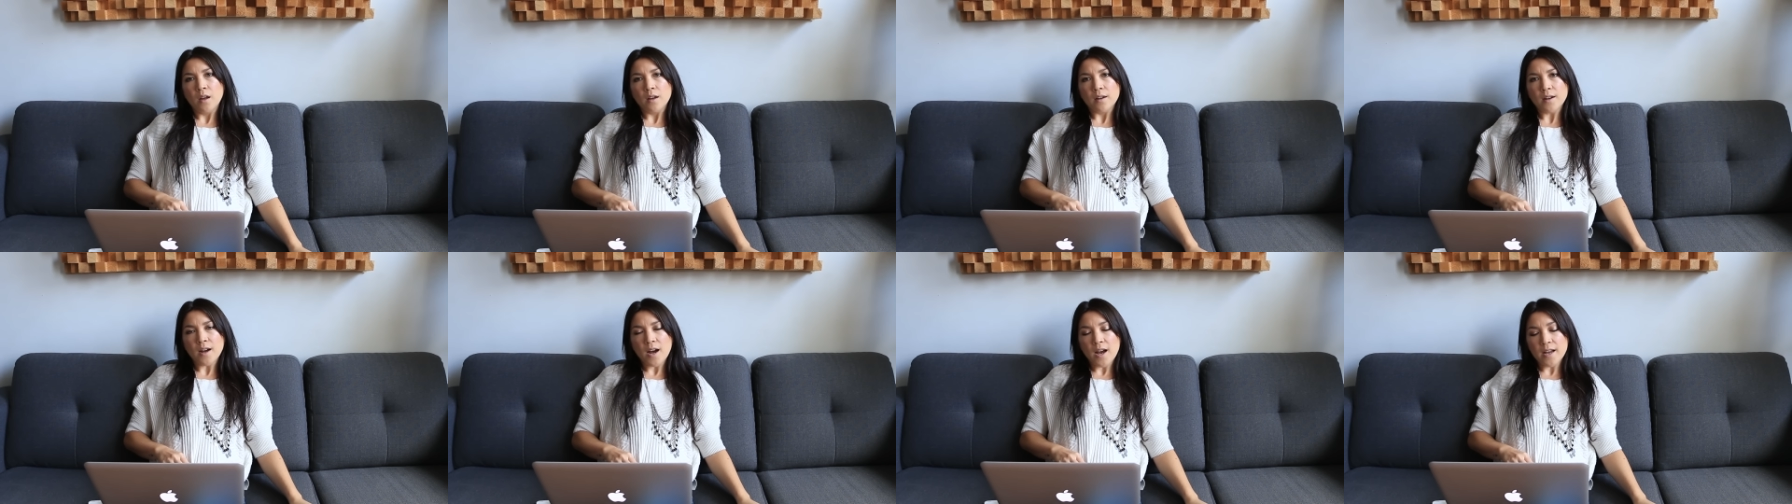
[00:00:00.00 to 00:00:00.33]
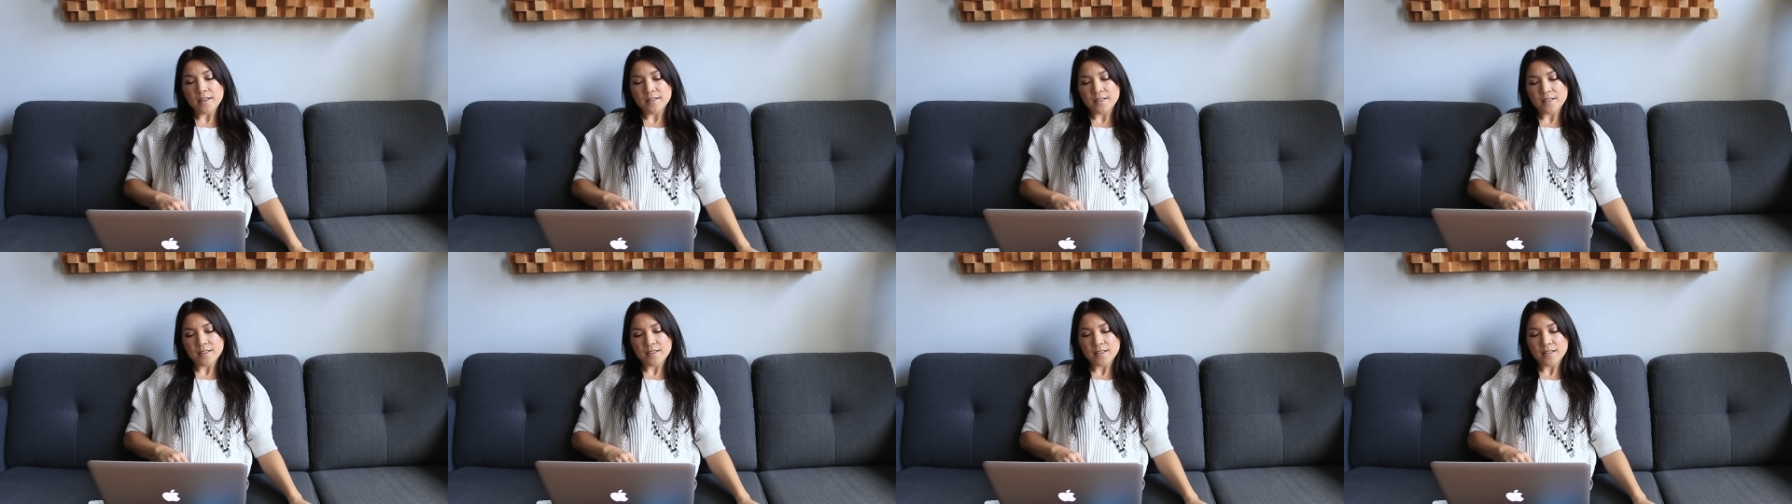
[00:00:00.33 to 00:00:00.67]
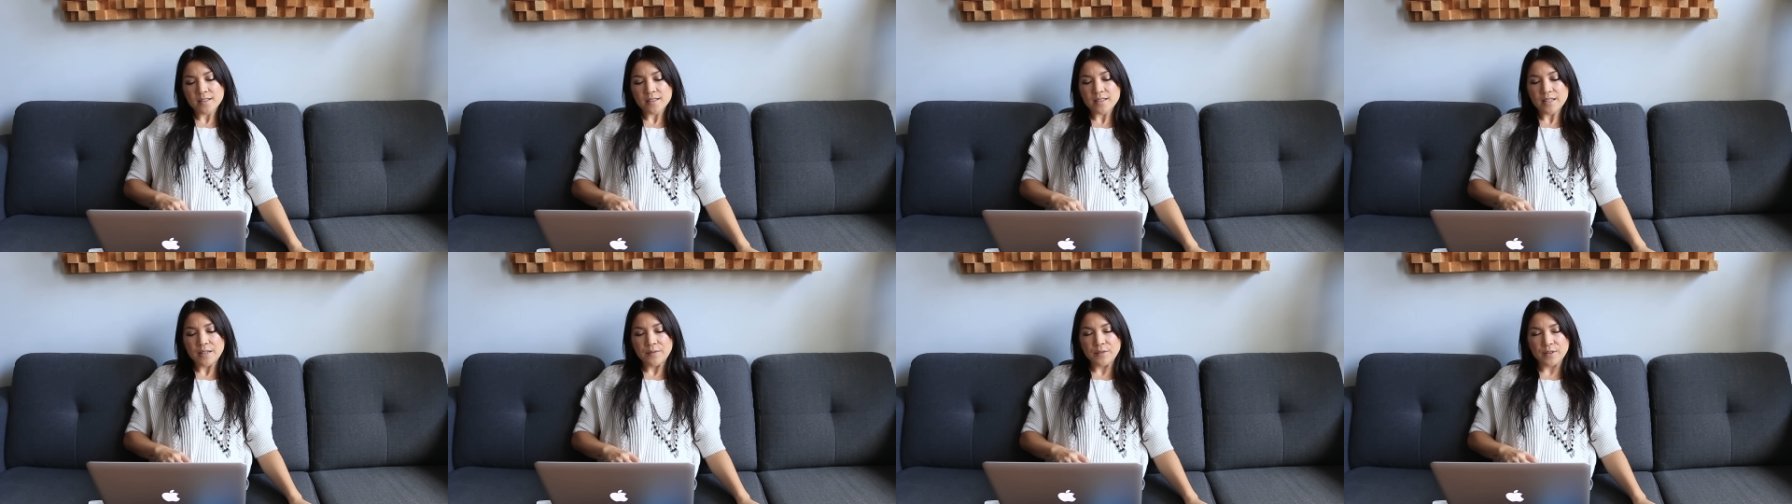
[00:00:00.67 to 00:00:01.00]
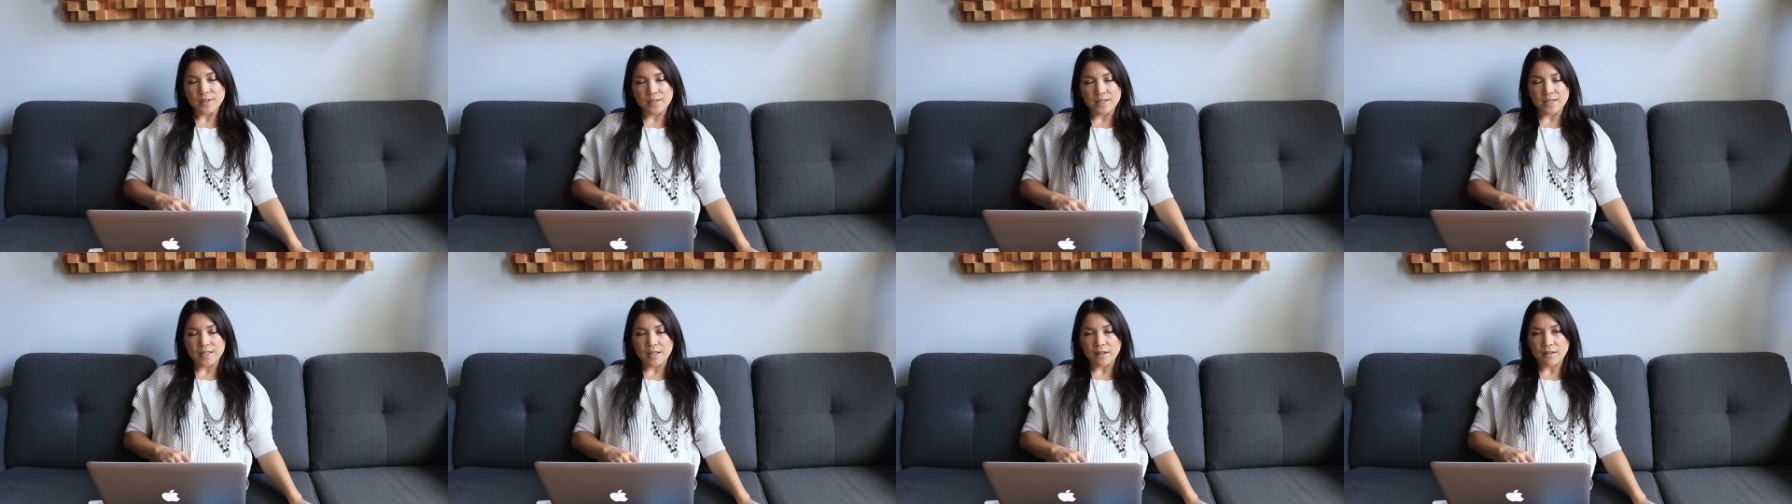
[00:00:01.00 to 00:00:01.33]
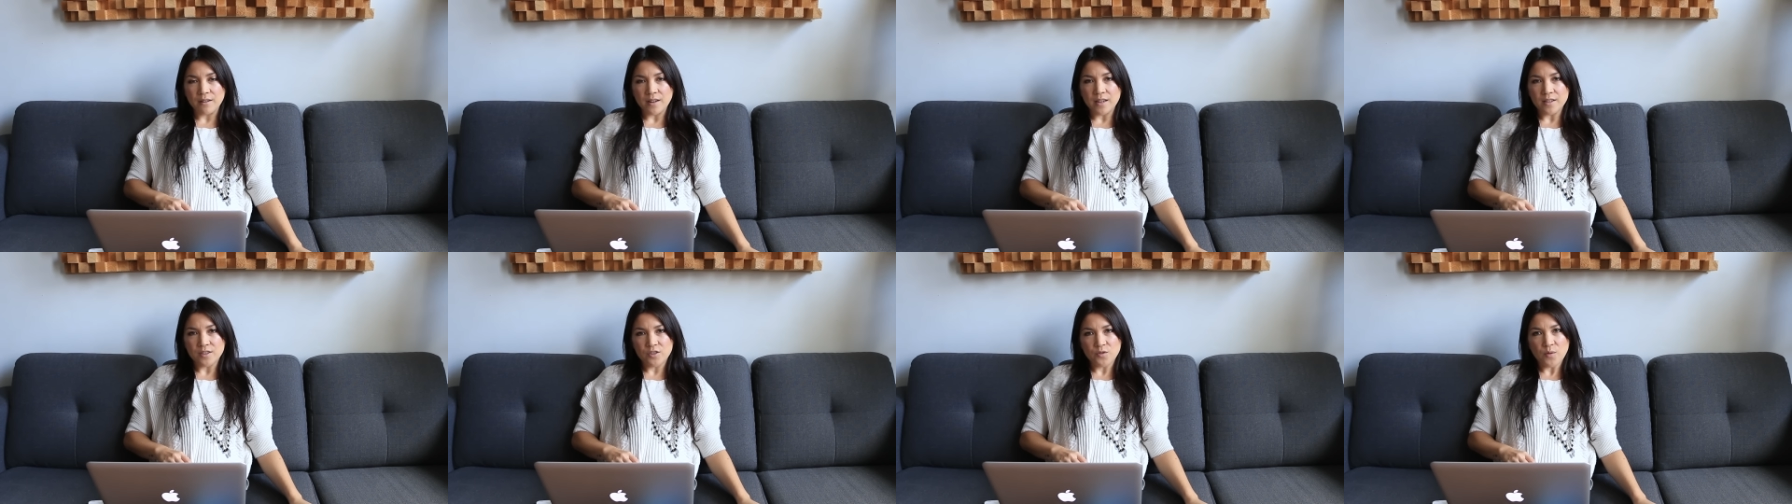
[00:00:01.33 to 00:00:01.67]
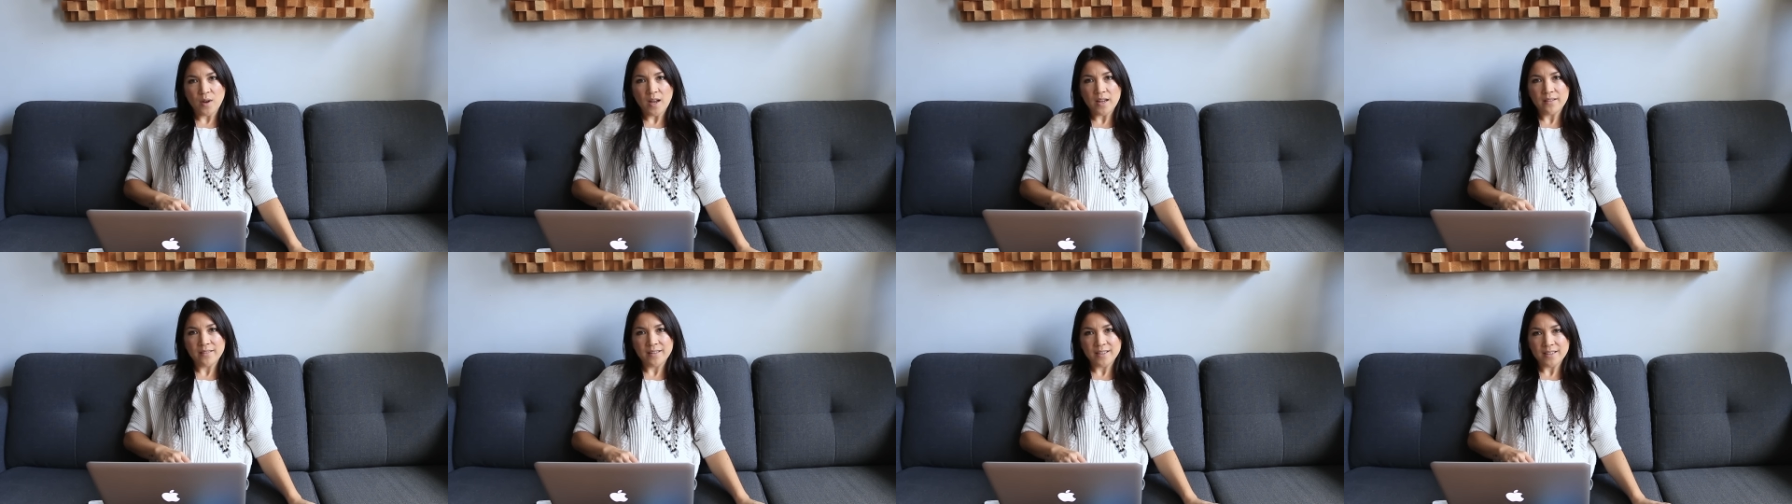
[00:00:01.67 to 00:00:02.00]
Guys, is this even serious?
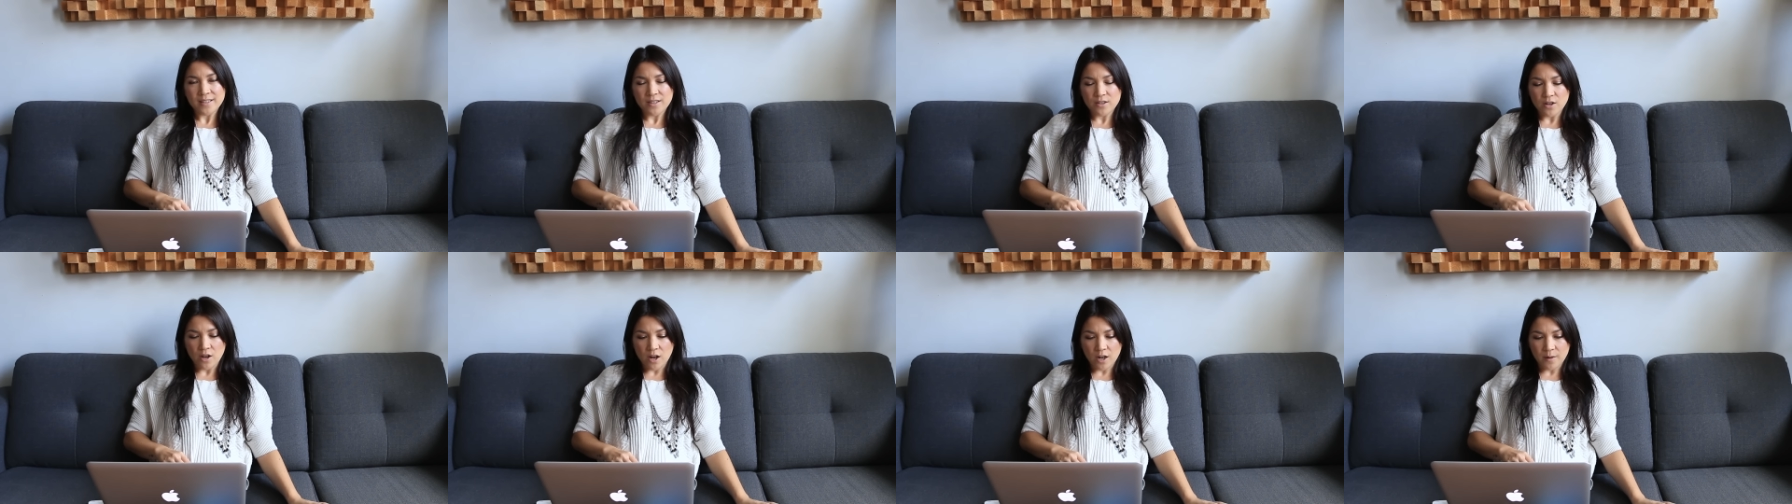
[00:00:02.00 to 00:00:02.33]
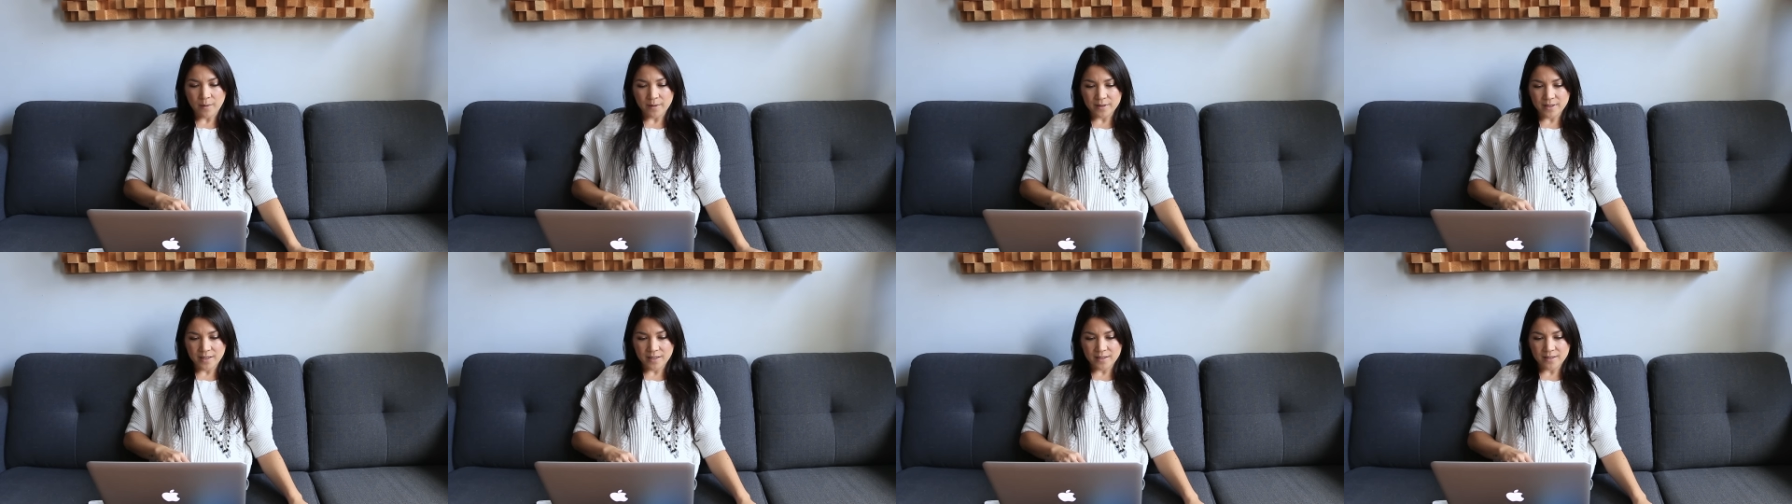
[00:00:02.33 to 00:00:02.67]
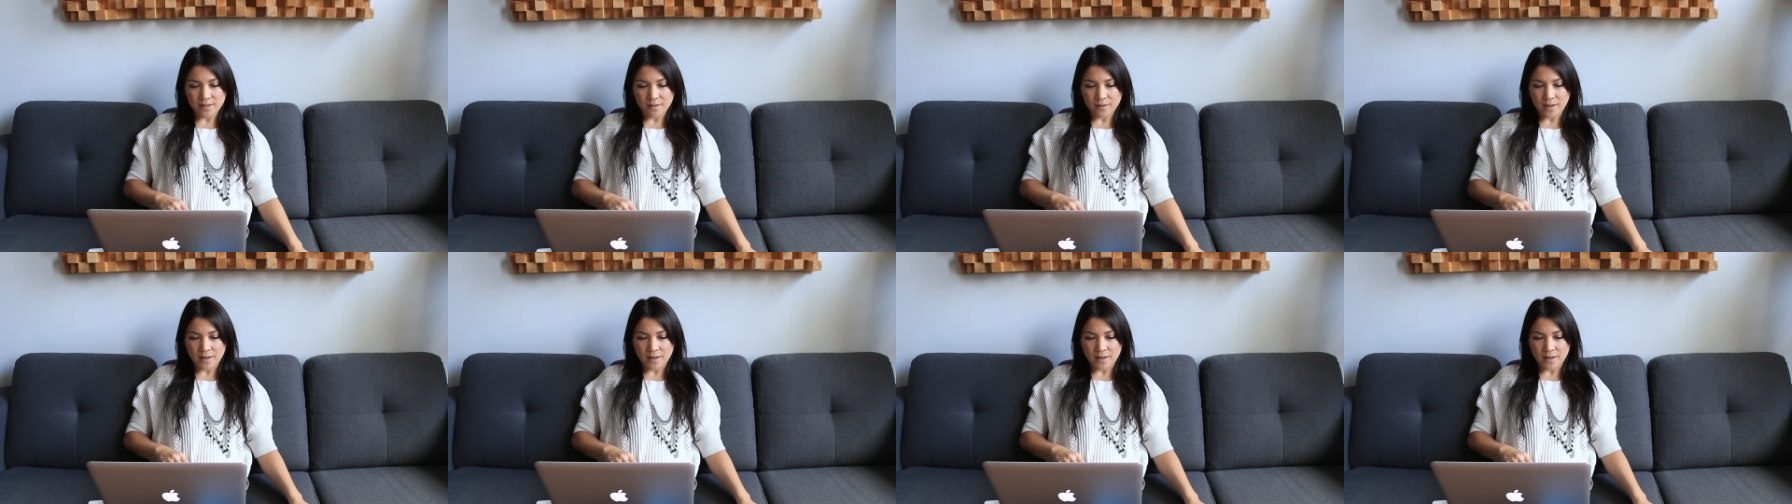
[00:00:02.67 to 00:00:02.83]
Do I even need to talk about this?